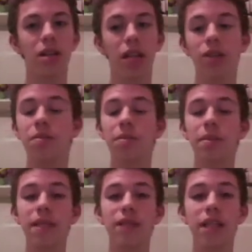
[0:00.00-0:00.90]
that wraps up
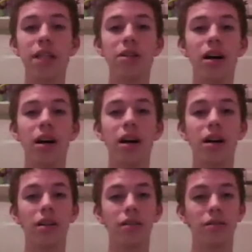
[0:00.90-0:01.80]
this video
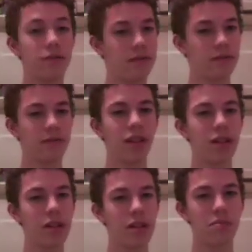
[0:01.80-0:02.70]
of
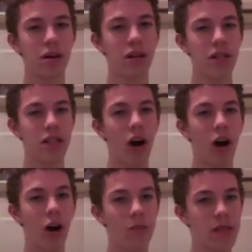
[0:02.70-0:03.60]
the Project
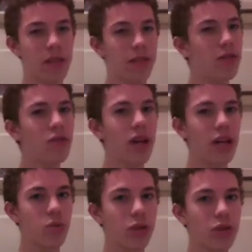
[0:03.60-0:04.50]
Arms. If you
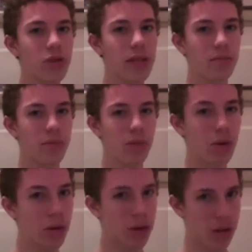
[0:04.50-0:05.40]
guys want to see
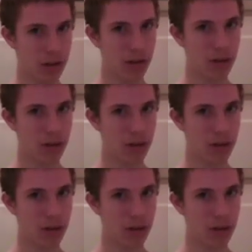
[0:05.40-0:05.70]
more,